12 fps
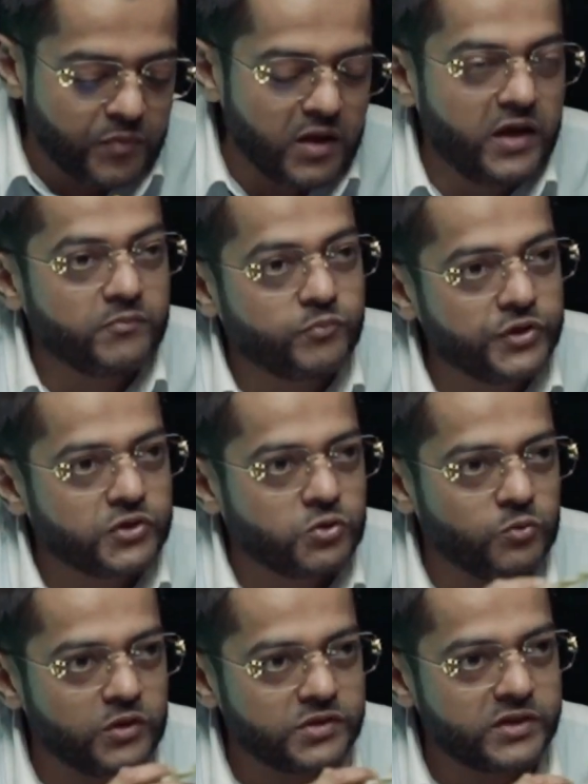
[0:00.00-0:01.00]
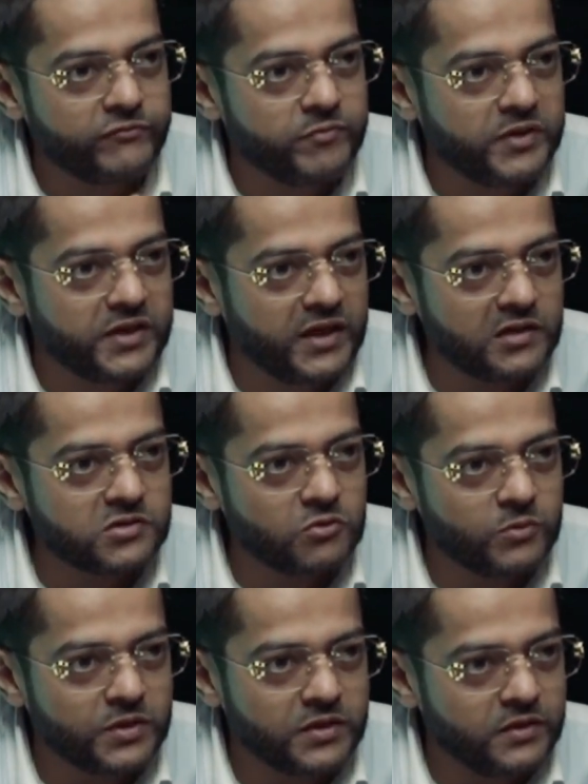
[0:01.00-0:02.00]
and put it towards everybody else
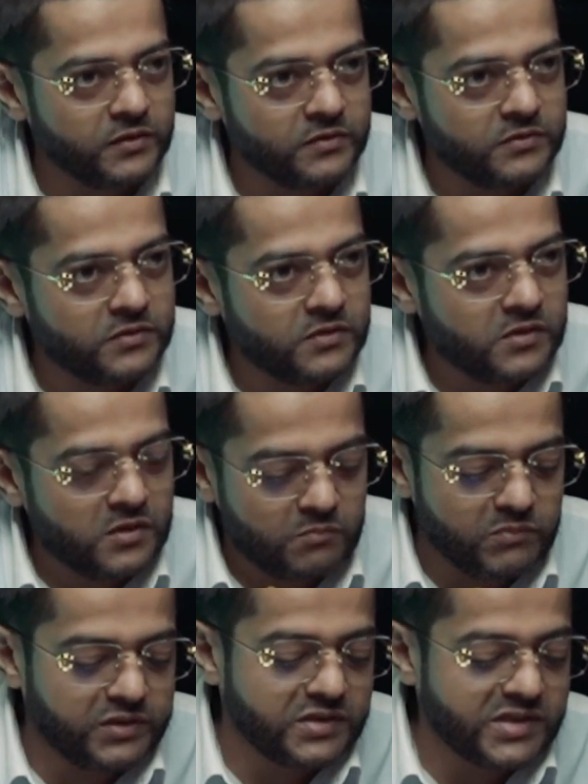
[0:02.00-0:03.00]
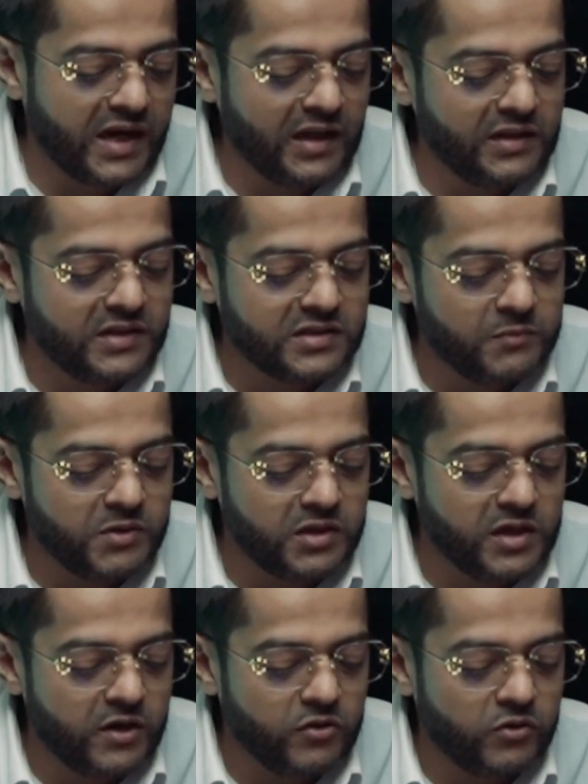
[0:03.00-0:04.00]
over here. But the second they tell me
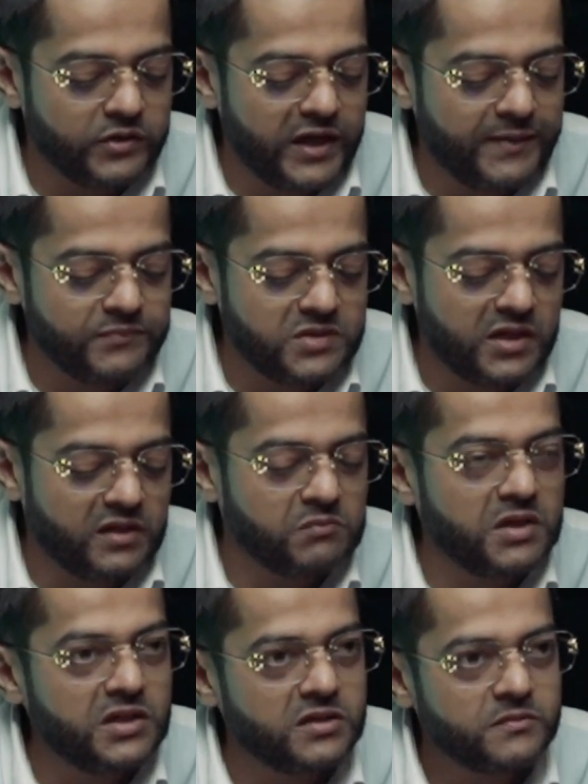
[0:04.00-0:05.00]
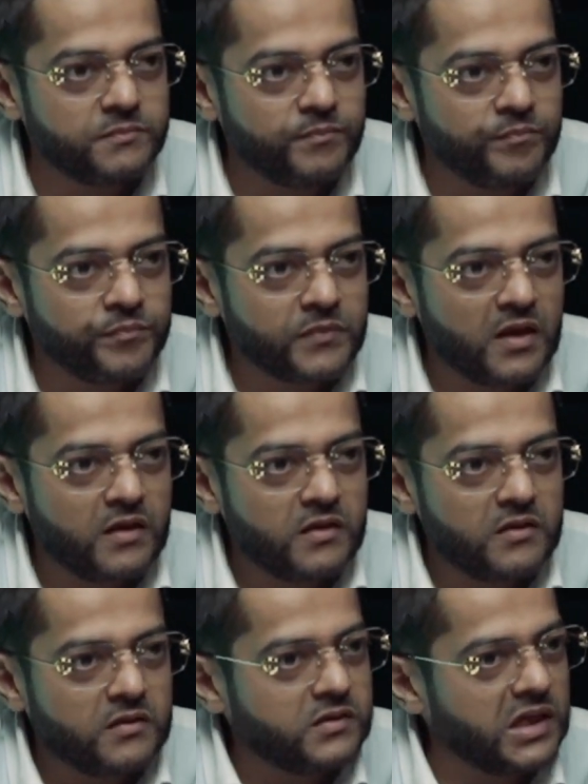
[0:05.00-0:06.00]
they're on empty and medium,
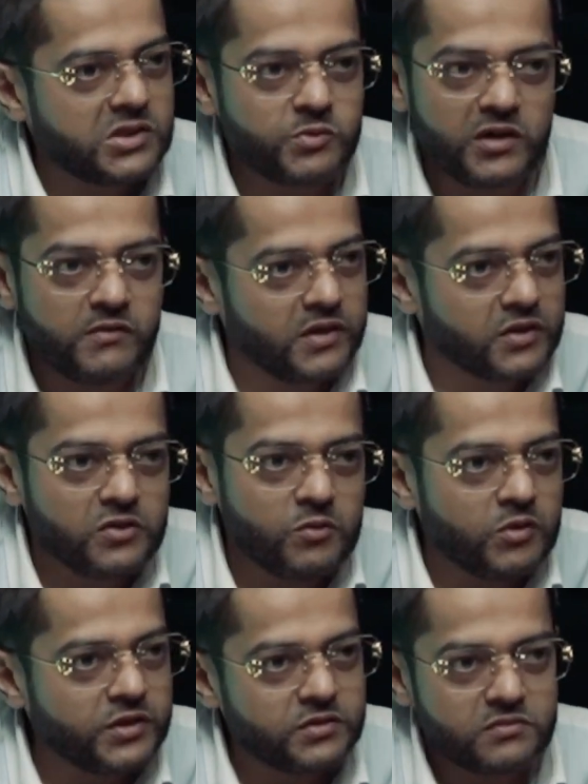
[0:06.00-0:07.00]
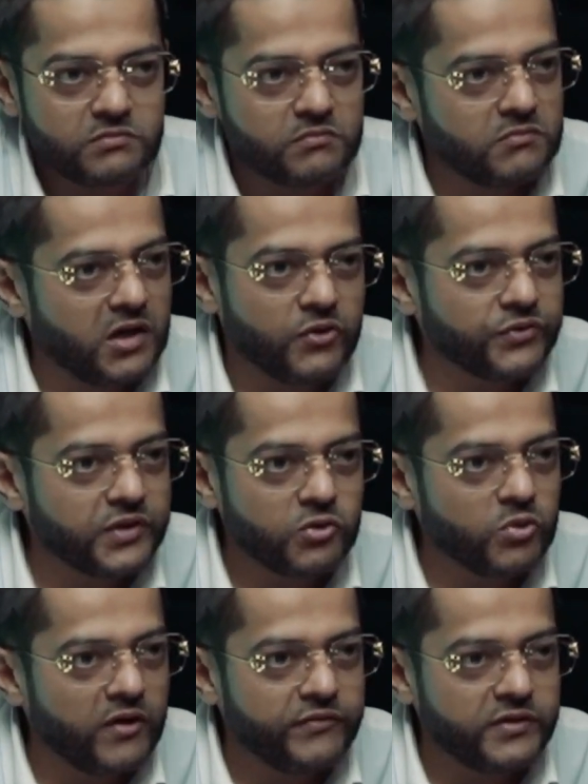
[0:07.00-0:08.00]
that's when I'm like, you know what? I don't think you
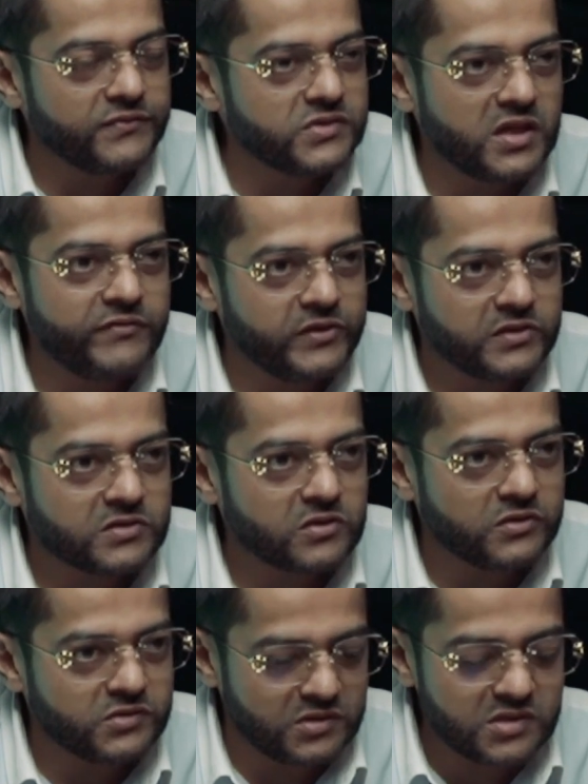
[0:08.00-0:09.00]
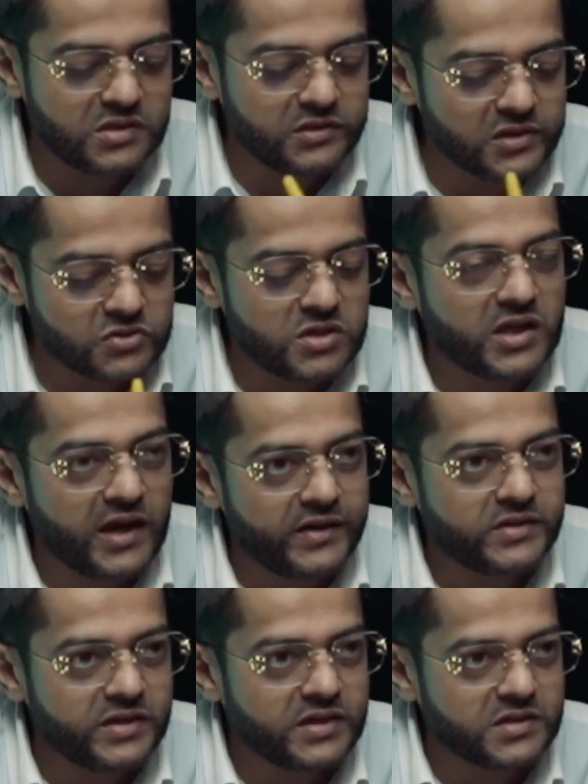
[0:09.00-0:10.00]
have savings, because this industry can
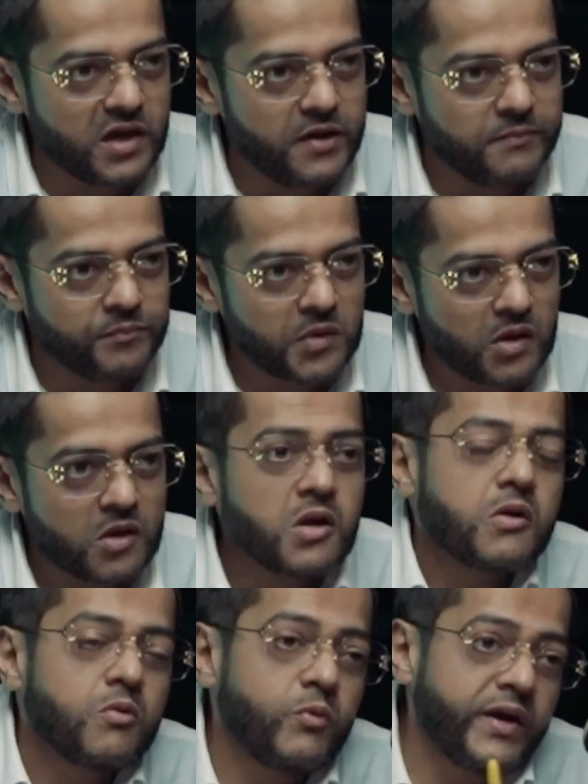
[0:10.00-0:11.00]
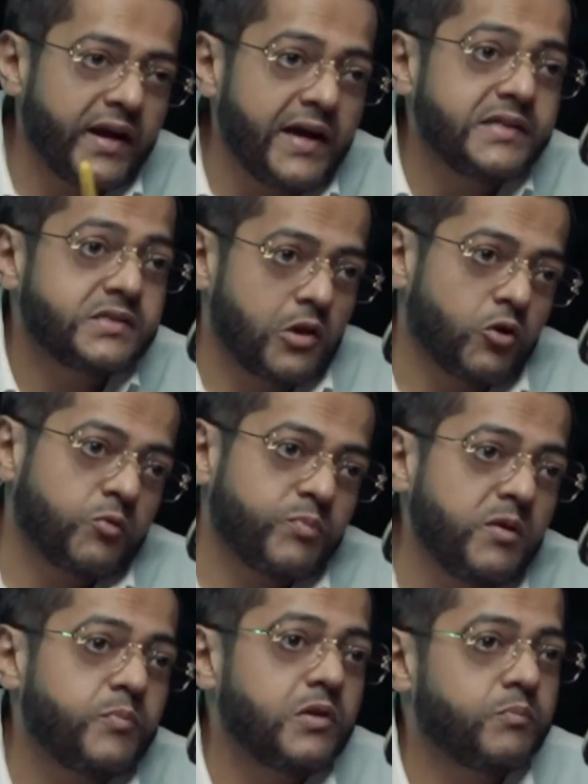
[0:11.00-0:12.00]
take time. Whereas a lot of
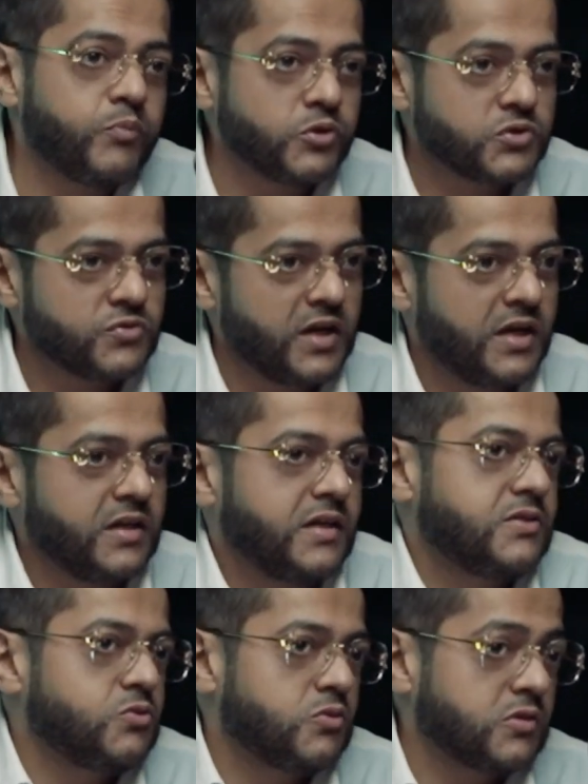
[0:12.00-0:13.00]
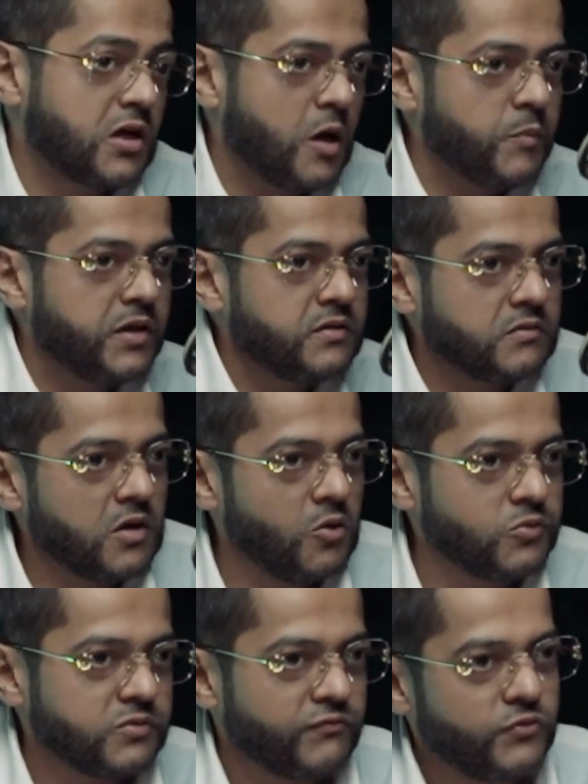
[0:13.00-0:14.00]
people portray that you could come in,
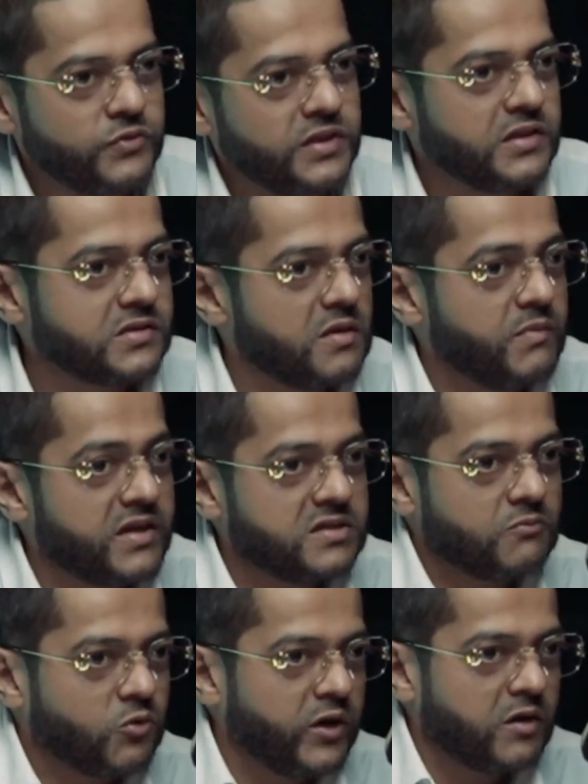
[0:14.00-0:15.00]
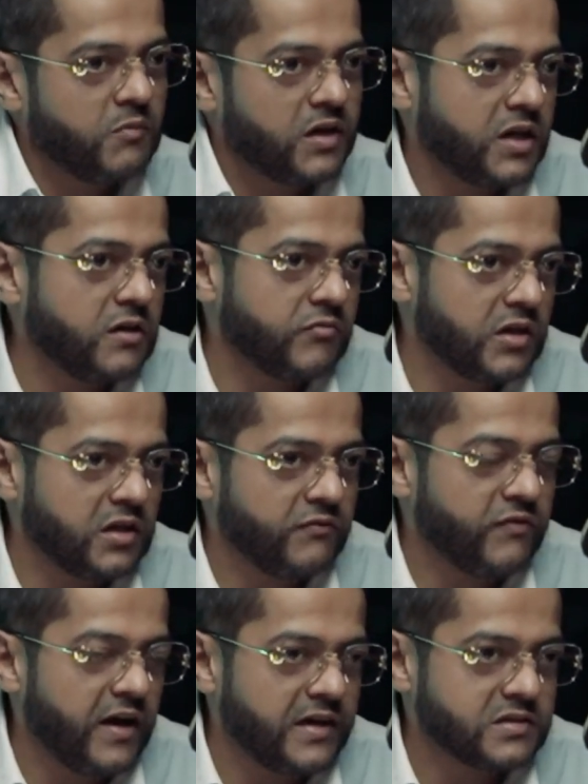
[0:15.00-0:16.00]
close a few deals, and make some quick money really
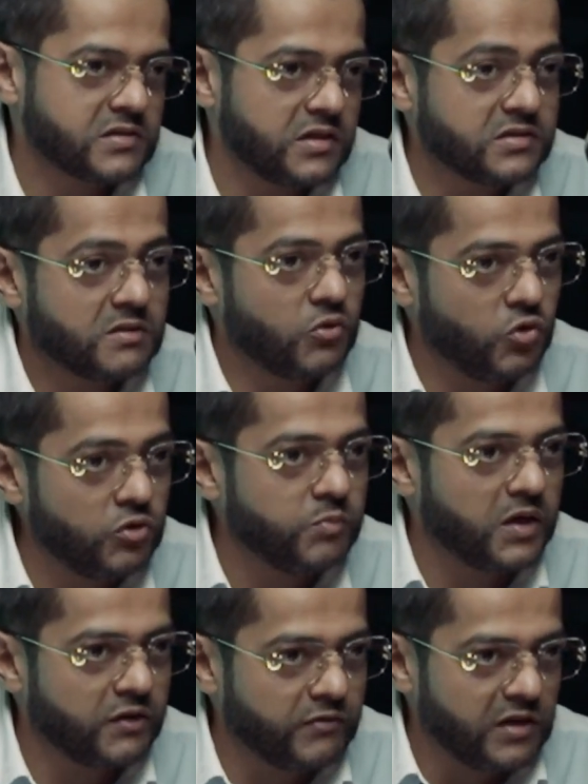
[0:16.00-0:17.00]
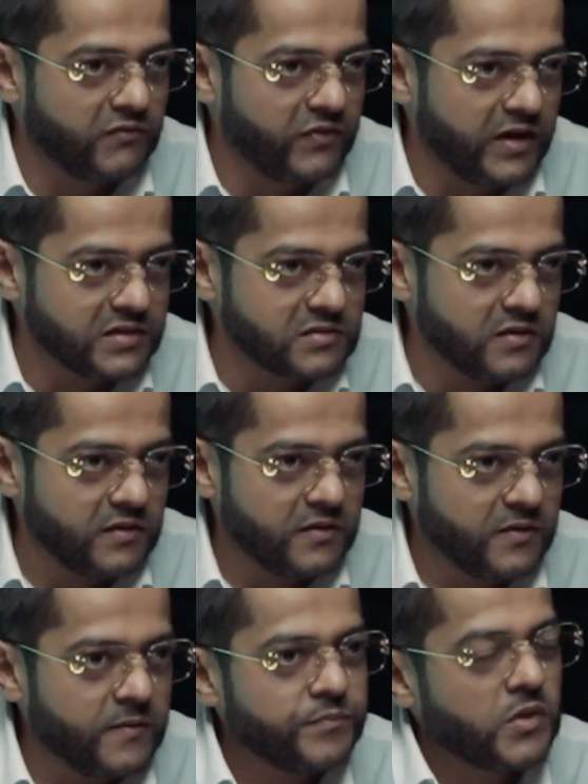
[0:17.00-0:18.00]
fast, and some good money really fast,
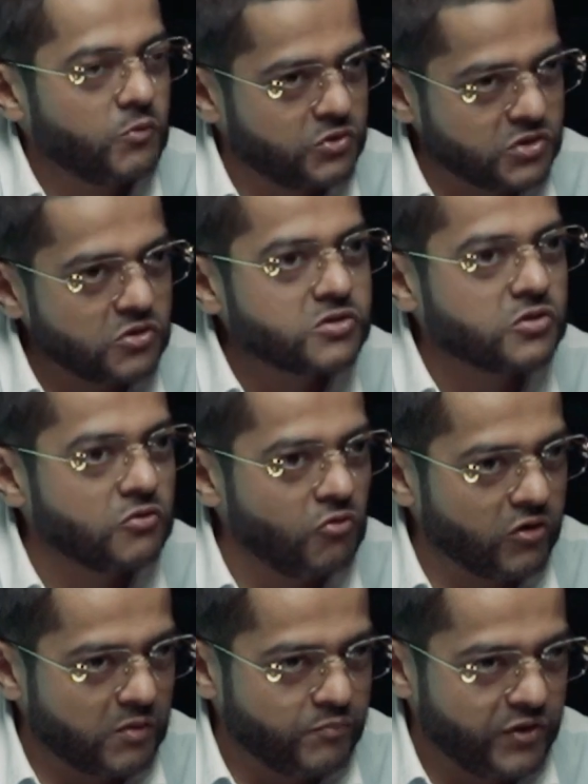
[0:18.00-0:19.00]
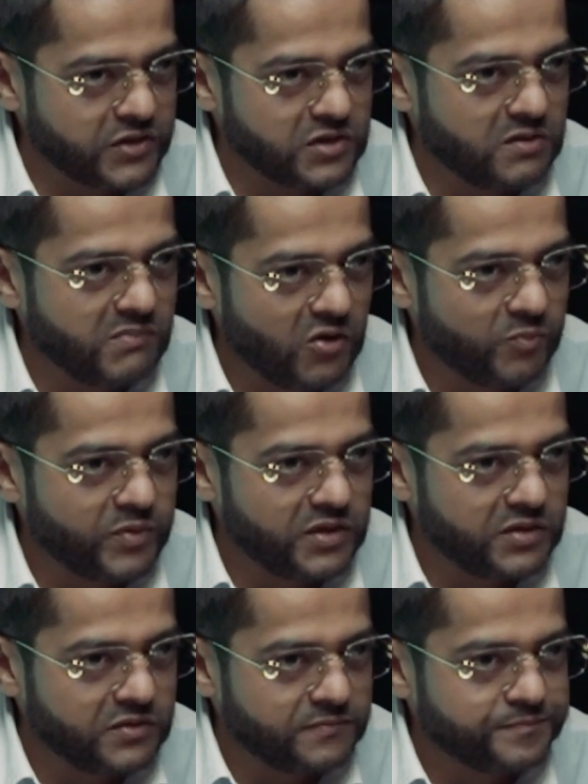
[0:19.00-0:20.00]
which is also the wrong impression, in my
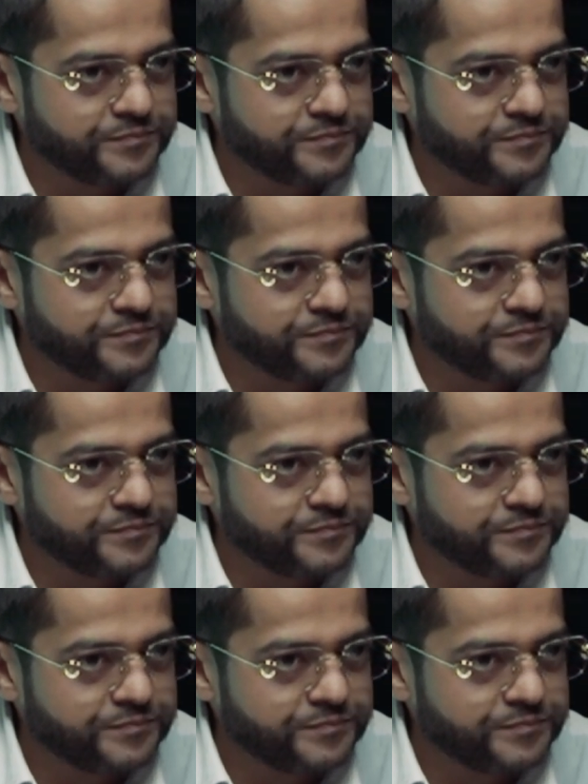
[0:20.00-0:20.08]
opinion.